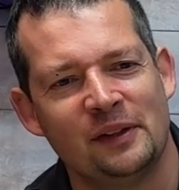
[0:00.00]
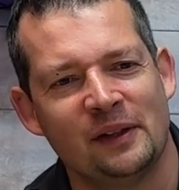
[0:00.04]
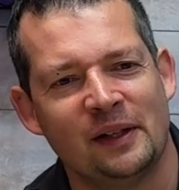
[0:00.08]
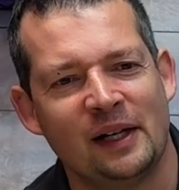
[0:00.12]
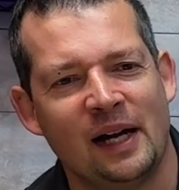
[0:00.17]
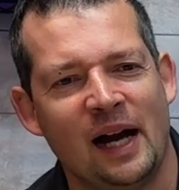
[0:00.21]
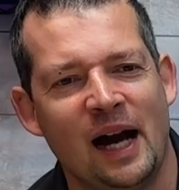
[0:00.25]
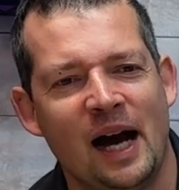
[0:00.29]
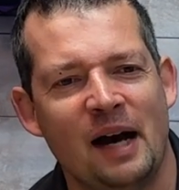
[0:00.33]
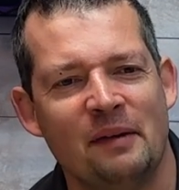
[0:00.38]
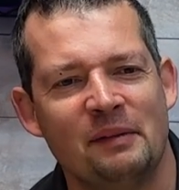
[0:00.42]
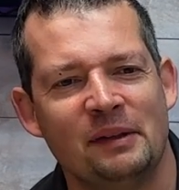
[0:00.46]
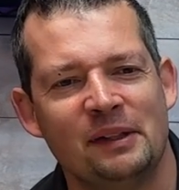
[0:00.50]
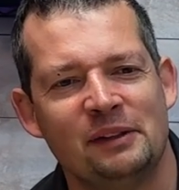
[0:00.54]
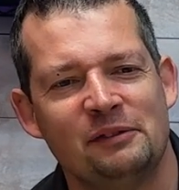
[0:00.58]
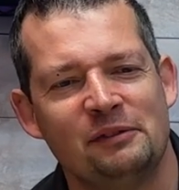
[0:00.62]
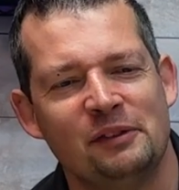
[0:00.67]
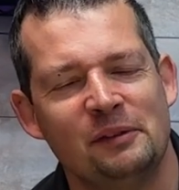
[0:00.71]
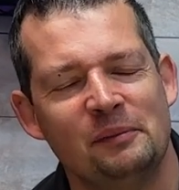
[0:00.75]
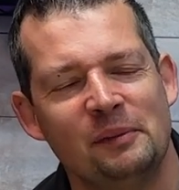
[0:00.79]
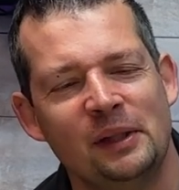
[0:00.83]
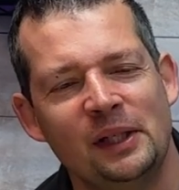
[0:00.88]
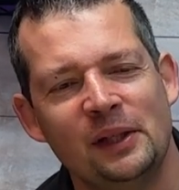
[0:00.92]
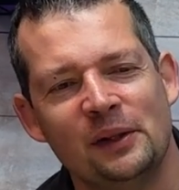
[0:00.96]
a comment
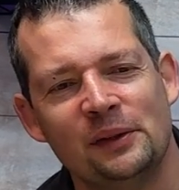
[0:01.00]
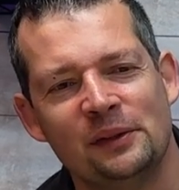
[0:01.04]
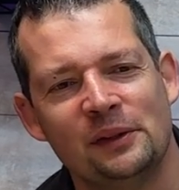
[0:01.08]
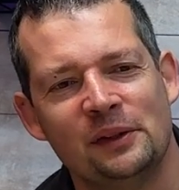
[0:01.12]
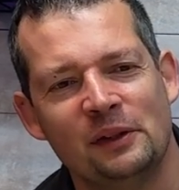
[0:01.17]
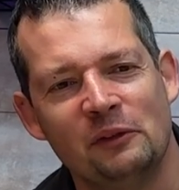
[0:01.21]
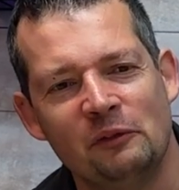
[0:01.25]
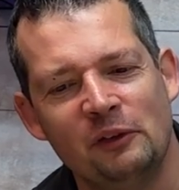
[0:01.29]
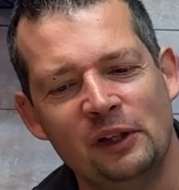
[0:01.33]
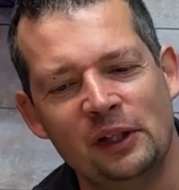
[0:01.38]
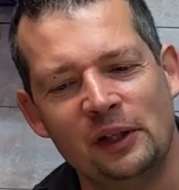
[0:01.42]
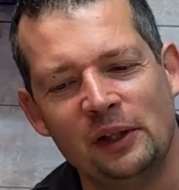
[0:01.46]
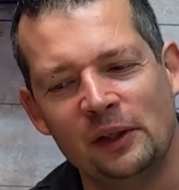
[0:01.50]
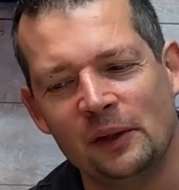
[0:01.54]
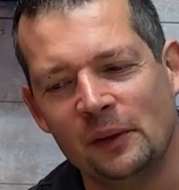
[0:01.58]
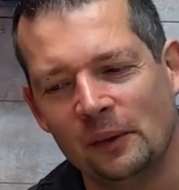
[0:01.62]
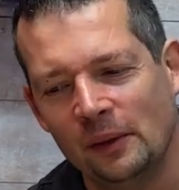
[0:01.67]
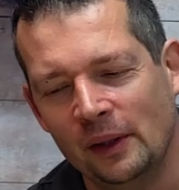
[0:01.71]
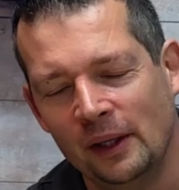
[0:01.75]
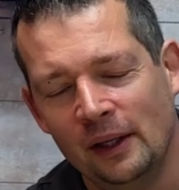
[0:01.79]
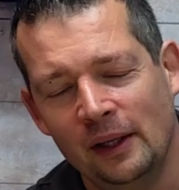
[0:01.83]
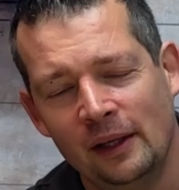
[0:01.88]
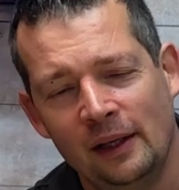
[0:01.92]
for me under the video